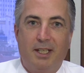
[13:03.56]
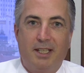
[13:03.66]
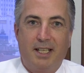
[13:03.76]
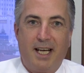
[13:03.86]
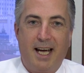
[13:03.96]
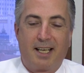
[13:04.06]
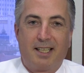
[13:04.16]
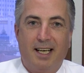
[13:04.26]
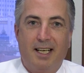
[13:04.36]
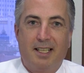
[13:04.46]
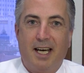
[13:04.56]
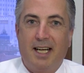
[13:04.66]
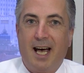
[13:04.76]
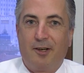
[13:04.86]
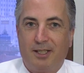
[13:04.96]
in Ladakh and
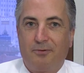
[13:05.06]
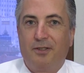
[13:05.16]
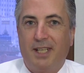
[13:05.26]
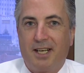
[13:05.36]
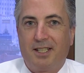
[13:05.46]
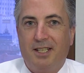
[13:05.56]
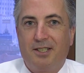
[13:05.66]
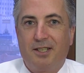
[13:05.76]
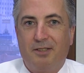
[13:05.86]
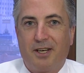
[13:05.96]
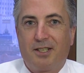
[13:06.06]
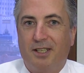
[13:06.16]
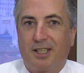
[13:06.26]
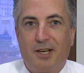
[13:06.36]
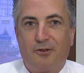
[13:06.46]
how different that is to the rest of
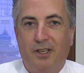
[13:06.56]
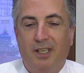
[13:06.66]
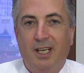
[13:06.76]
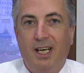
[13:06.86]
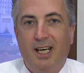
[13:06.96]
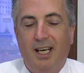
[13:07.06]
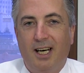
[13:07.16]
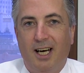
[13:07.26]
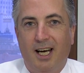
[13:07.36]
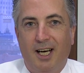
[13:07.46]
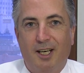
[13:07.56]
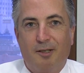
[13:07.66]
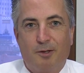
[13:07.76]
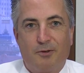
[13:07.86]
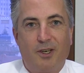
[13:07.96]
the country.
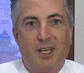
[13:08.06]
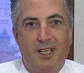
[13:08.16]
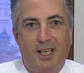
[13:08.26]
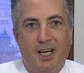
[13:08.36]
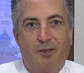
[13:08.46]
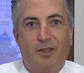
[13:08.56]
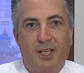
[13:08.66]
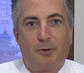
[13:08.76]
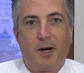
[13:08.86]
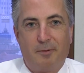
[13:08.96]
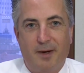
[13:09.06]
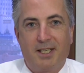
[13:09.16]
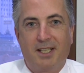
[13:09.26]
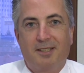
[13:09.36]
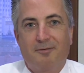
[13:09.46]
Was really quite
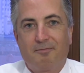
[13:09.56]
amazing.